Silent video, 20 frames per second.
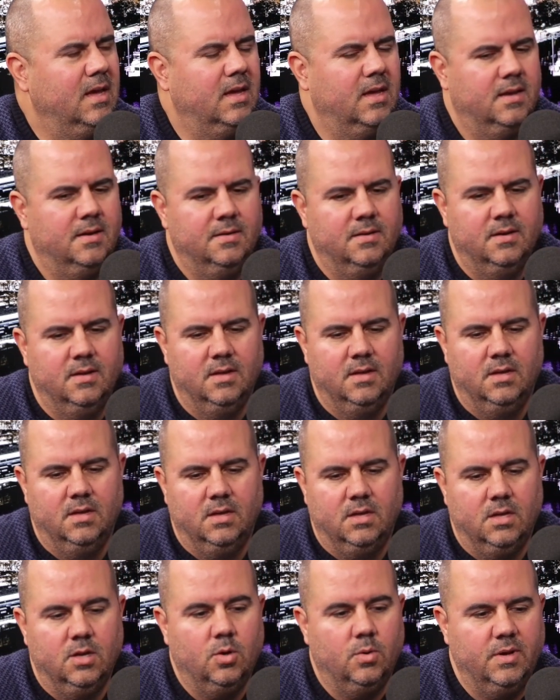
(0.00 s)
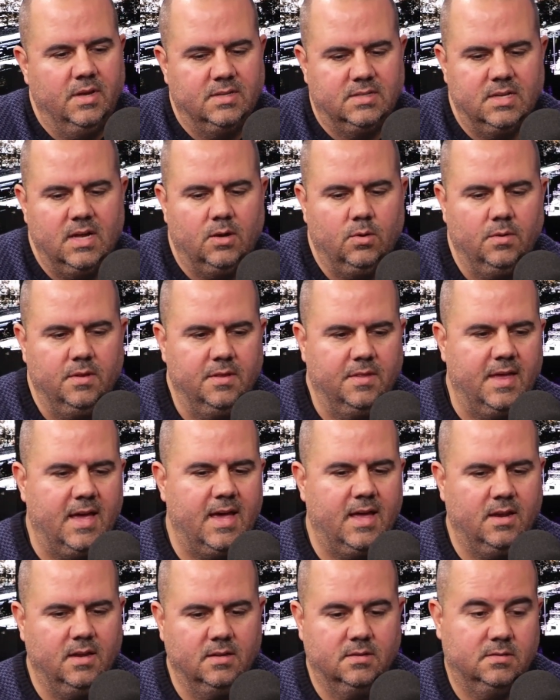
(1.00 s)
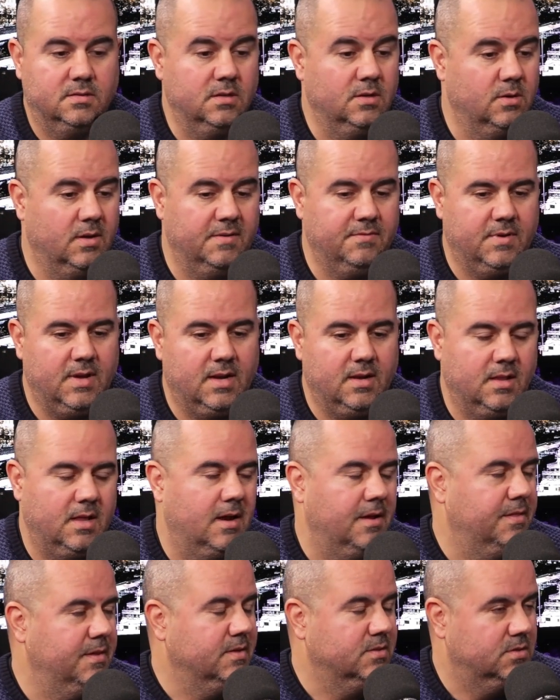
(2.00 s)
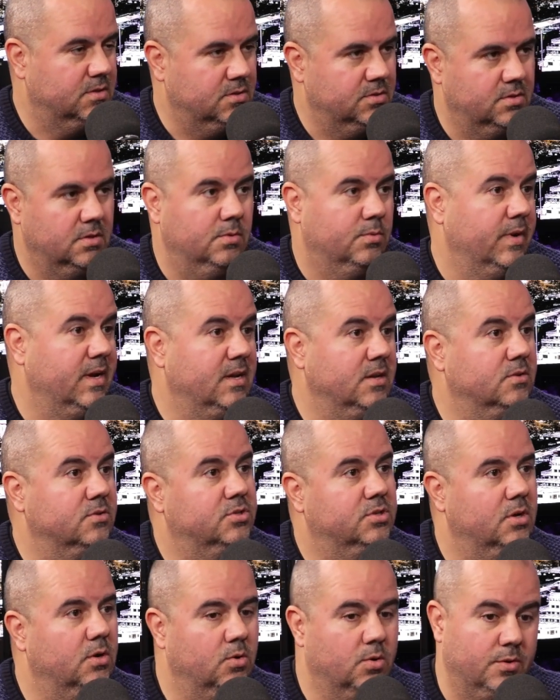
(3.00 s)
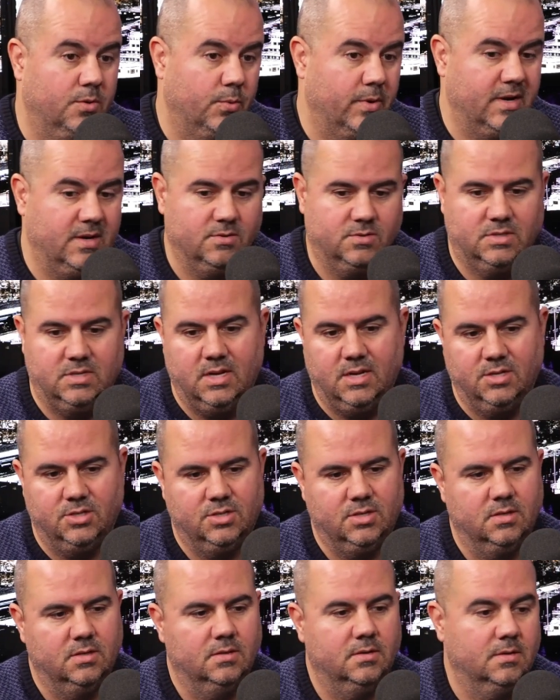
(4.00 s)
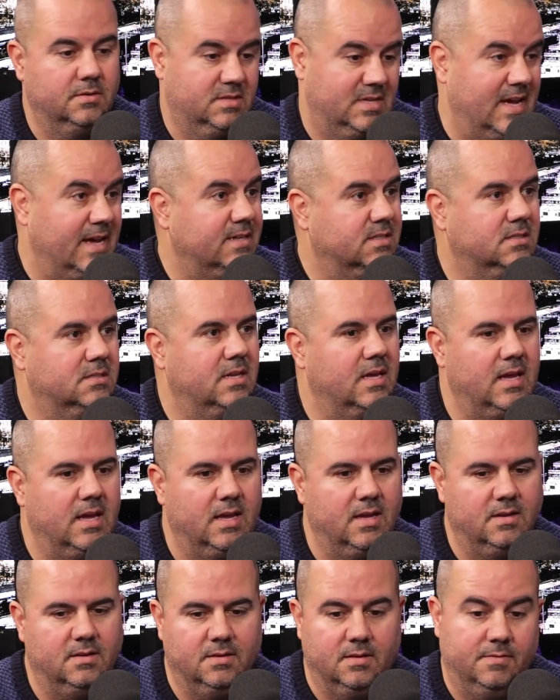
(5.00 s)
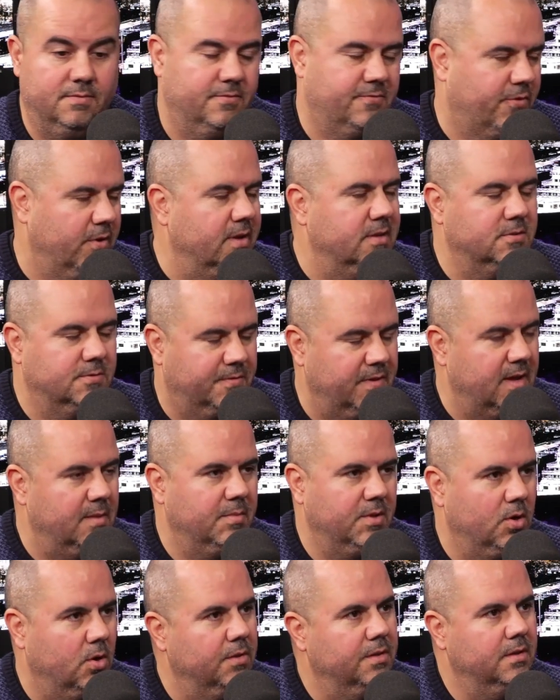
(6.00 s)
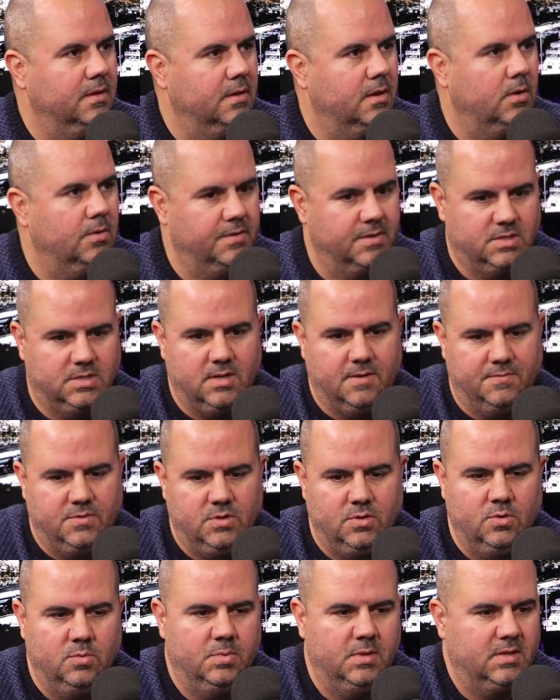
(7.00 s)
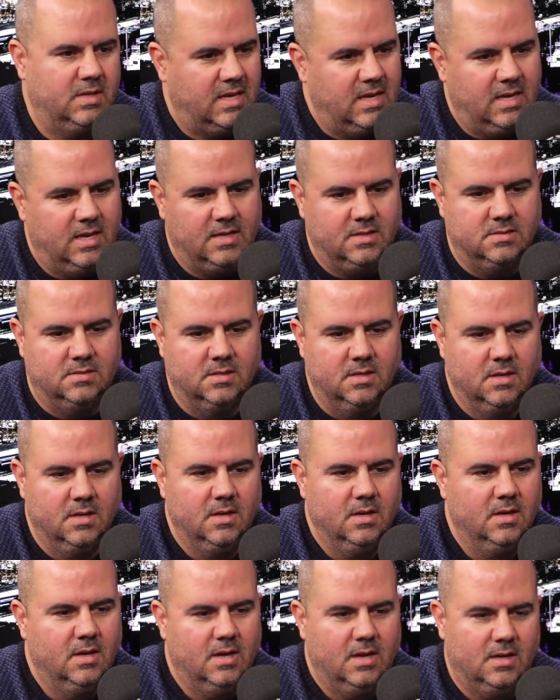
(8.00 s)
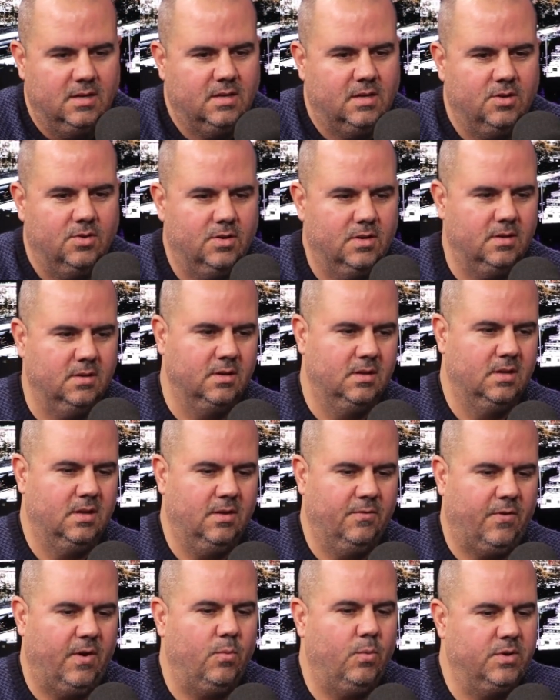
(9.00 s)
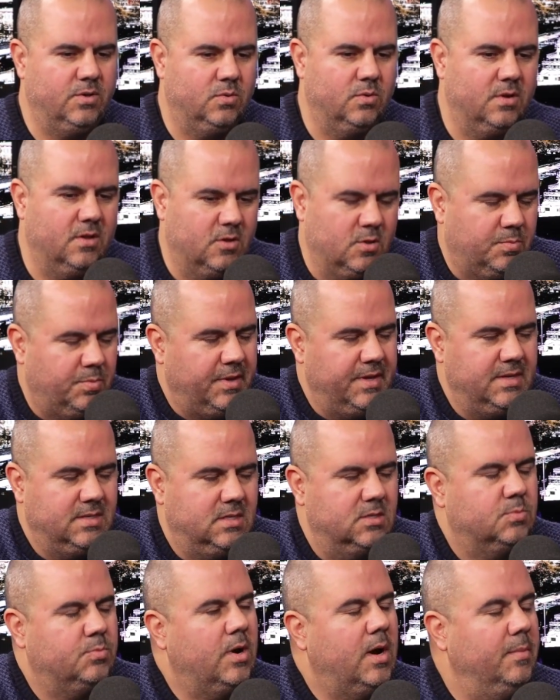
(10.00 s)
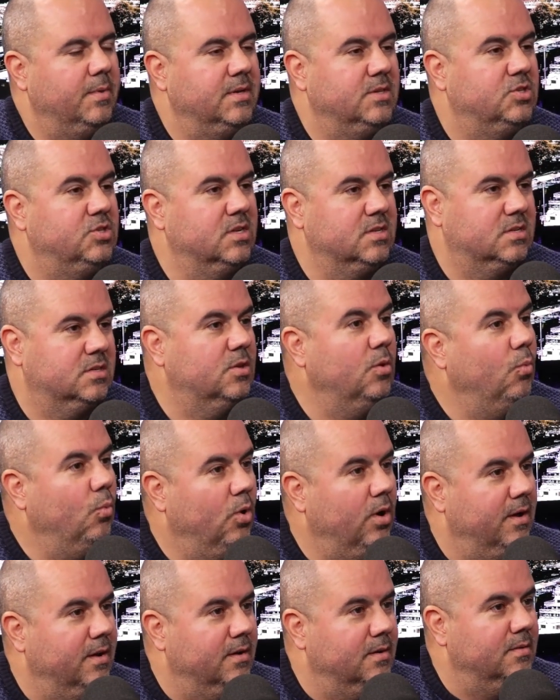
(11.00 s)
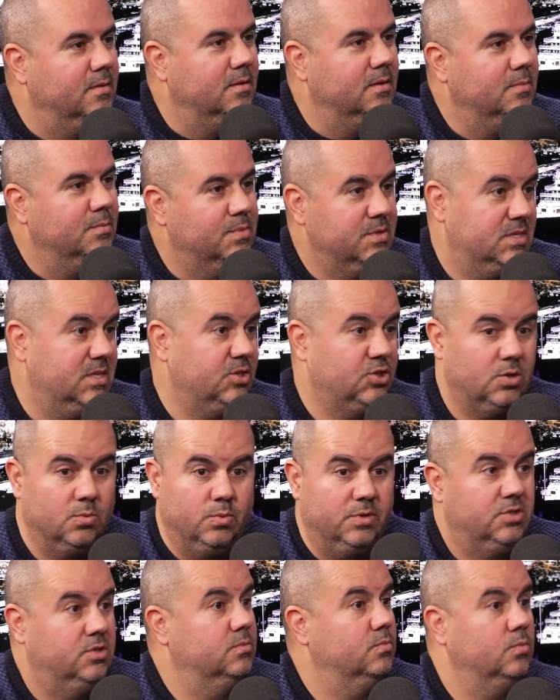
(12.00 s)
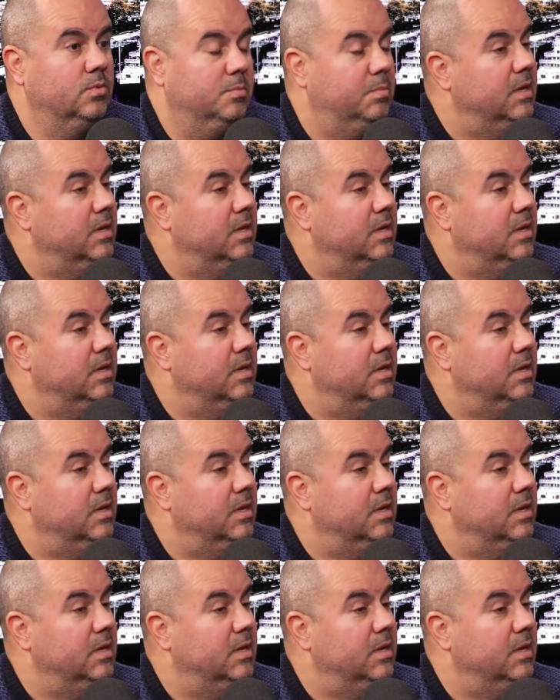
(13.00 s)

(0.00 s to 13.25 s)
And, it's not only that, it's, I've got a lot of things, the radio show or the radio station, Sac State, friends, family, all the stuff too, but Kings if I went to another place, it's probably just the one position, which would